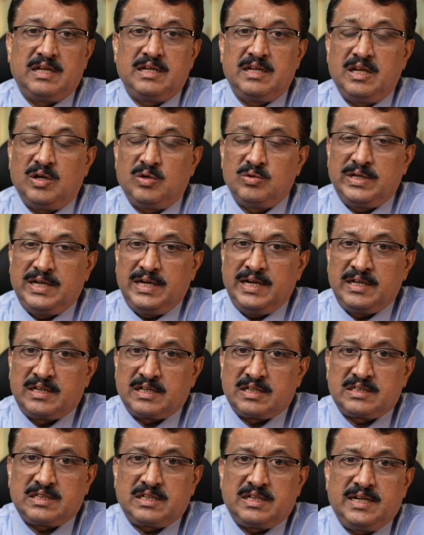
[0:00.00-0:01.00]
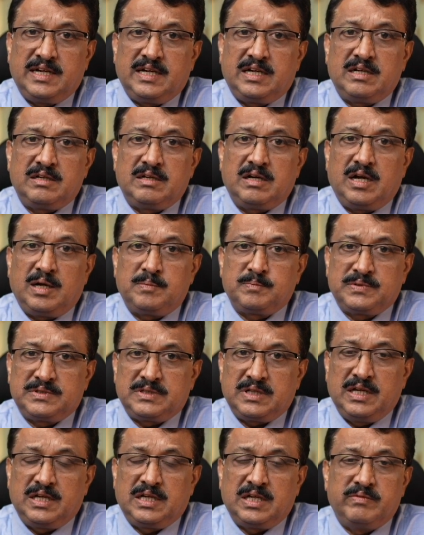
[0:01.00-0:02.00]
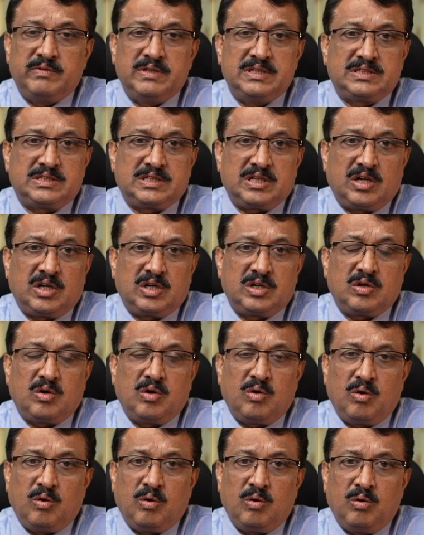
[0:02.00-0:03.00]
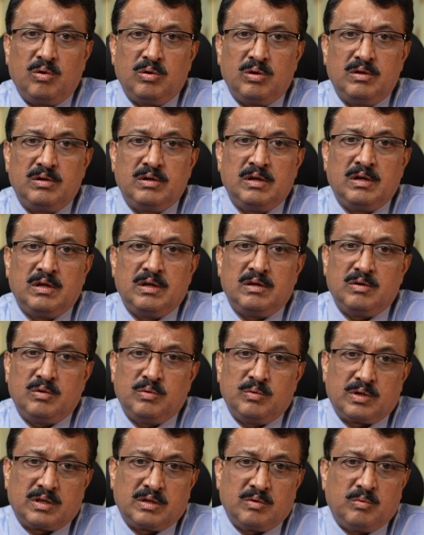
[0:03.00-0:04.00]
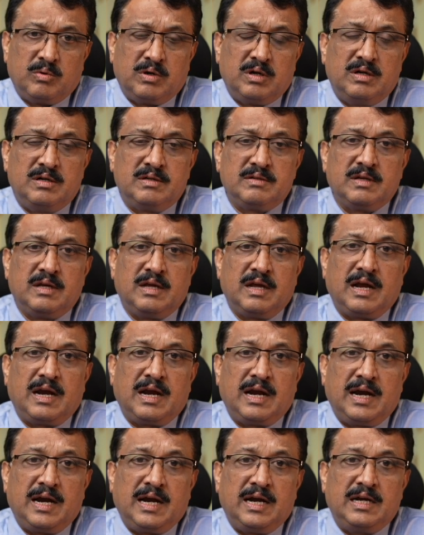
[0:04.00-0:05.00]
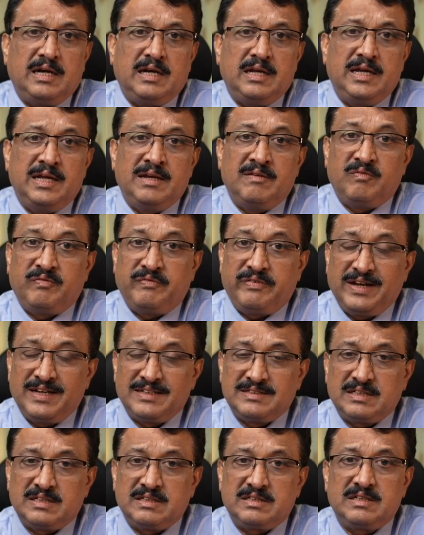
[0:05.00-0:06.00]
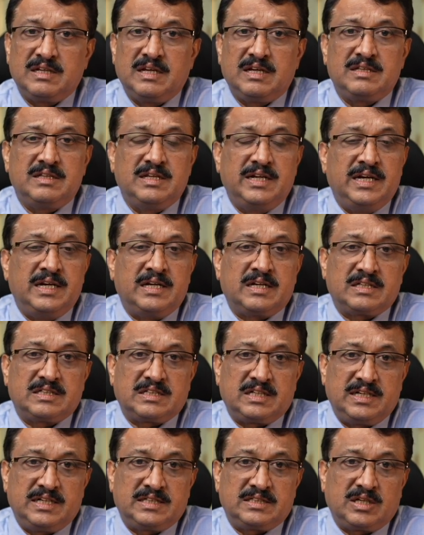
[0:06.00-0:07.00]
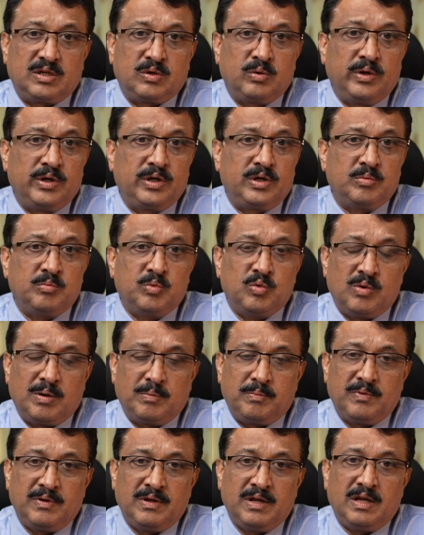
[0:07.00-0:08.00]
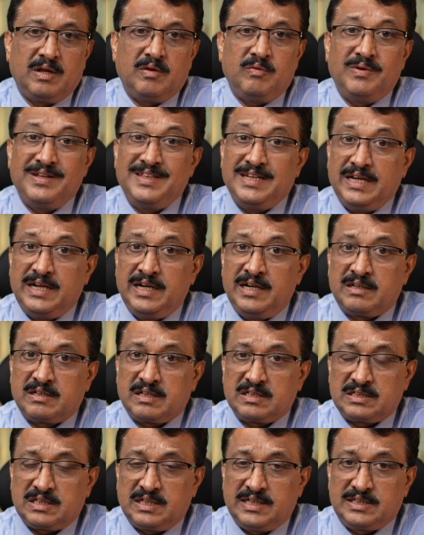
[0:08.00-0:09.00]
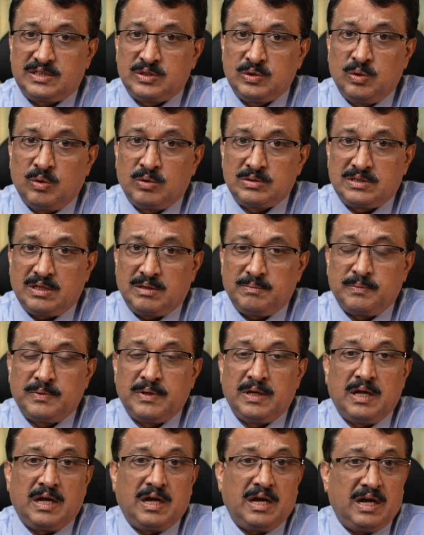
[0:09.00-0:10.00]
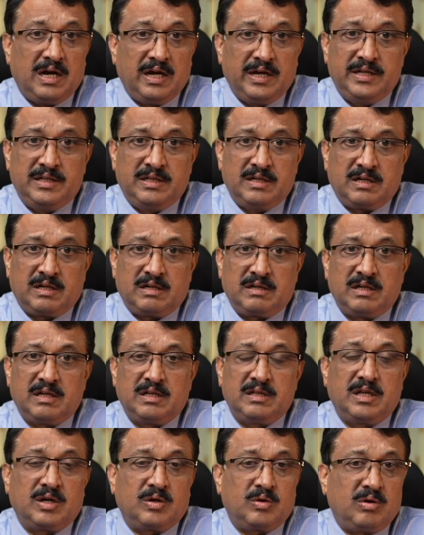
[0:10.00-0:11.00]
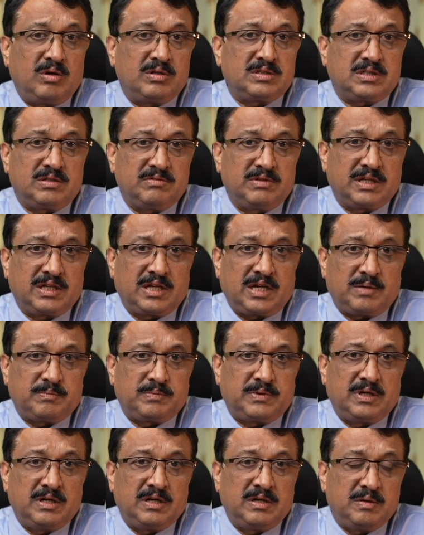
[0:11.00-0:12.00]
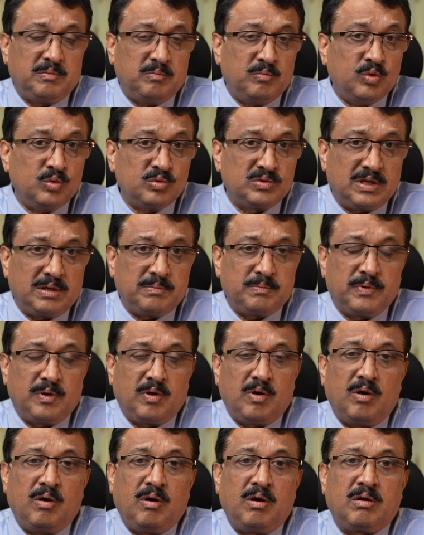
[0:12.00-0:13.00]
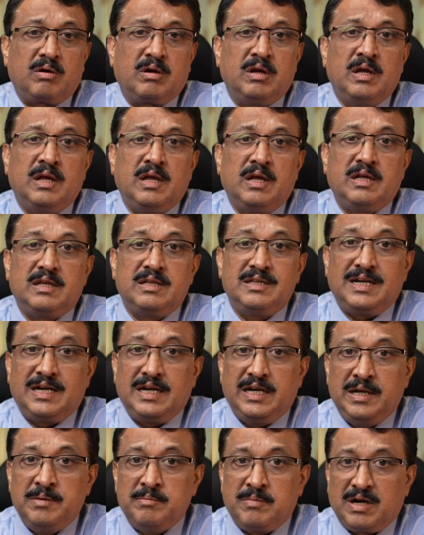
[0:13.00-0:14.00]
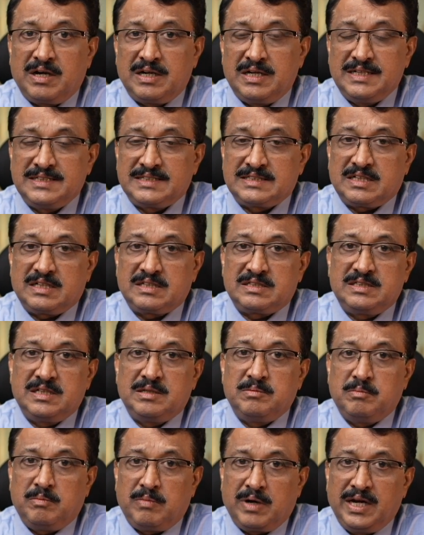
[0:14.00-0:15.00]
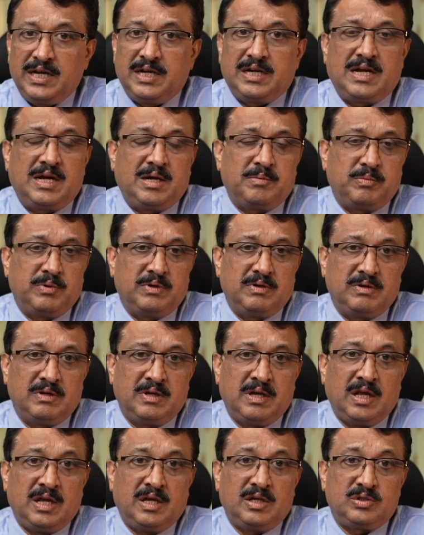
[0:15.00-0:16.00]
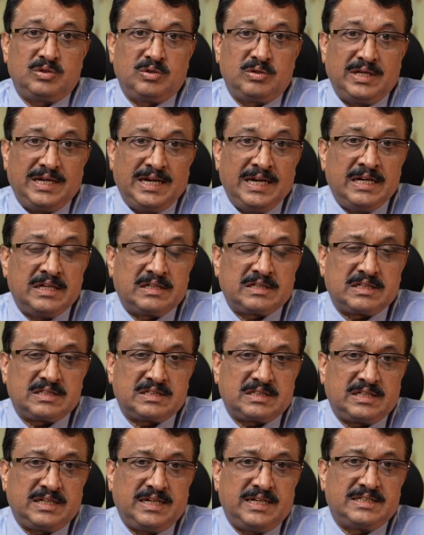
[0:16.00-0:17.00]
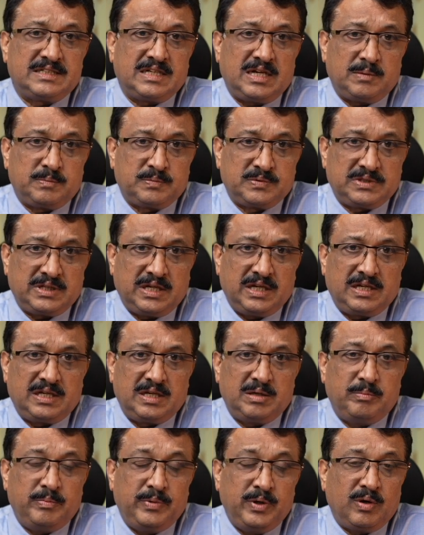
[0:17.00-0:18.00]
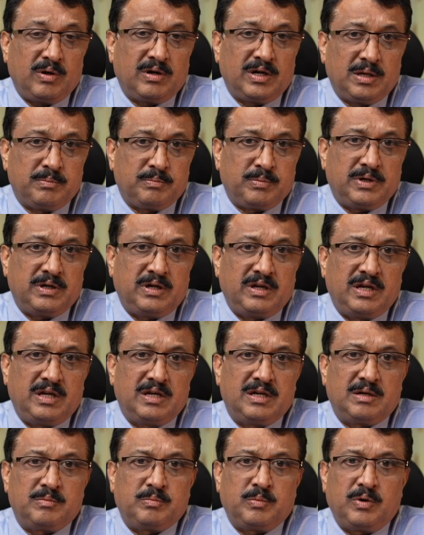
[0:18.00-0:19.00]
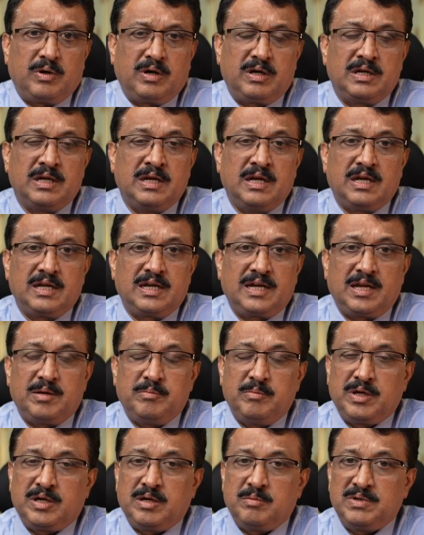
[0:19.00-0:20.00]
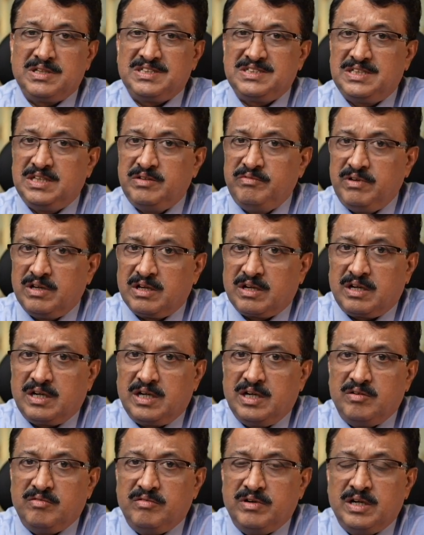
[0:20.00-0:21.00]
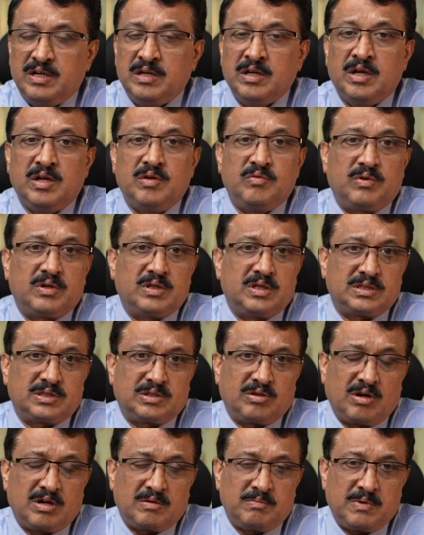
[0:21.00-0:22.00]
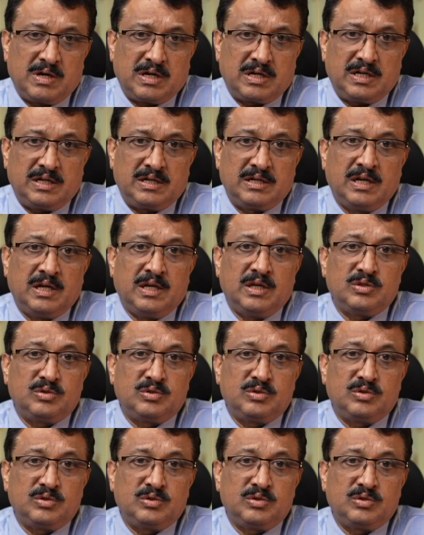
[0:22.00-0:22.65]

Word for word: Now the interest rate upcycle will start all over the world and in phases the interest rates are going to move up. When the interest rates goes up, either the cost of the capital moves up or the demand destruction might happen. So the interest rates upcycle beyond a particular point can become a severe headwind for the stock market.